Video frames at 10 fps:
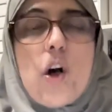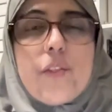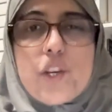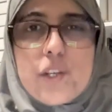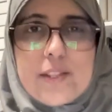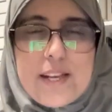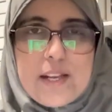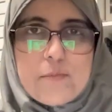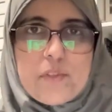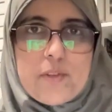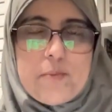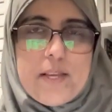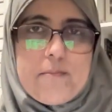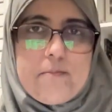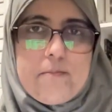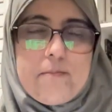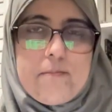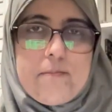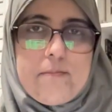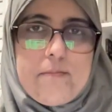all the good that comes to me.
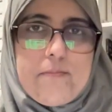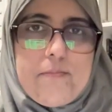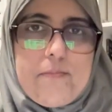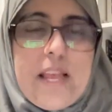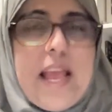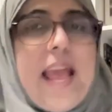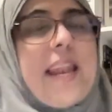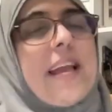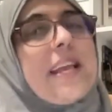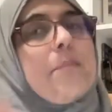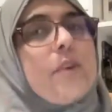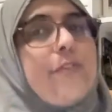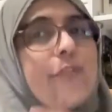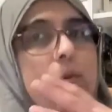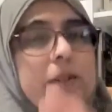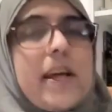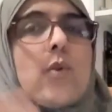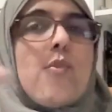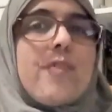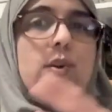And I kept affirming
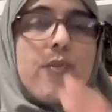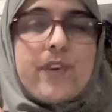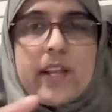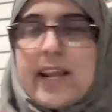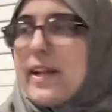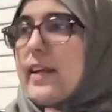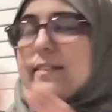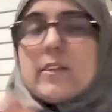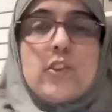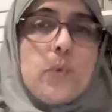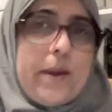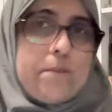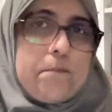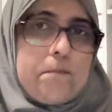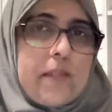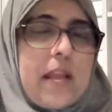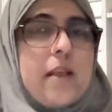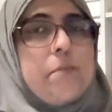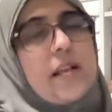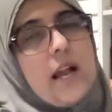that over and over again, and I still do it.
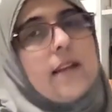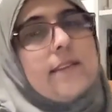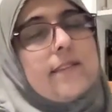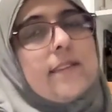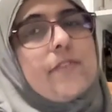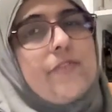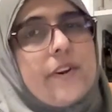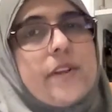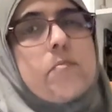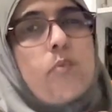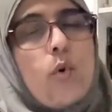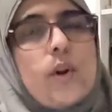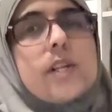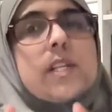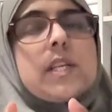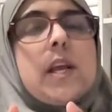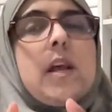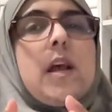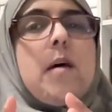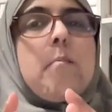Because it's a very important
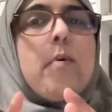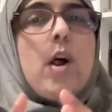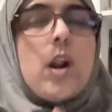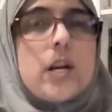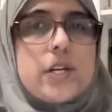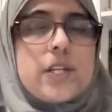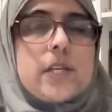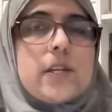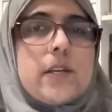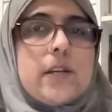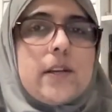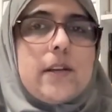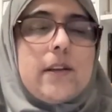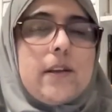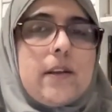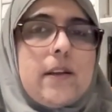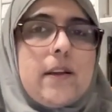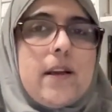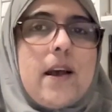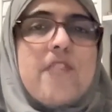part
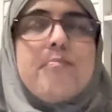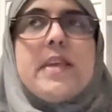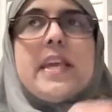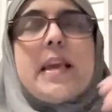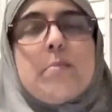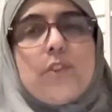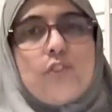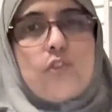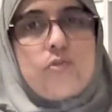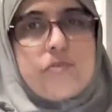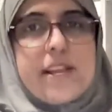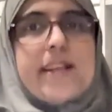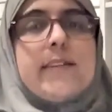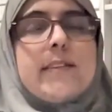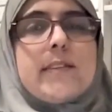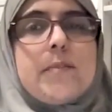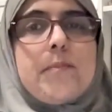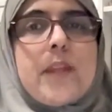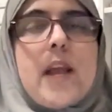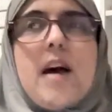of being able to create,
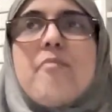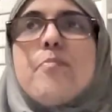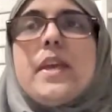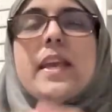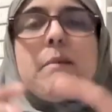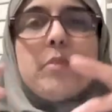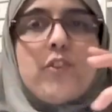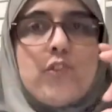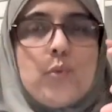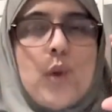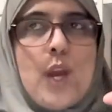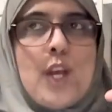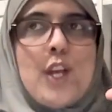of being able to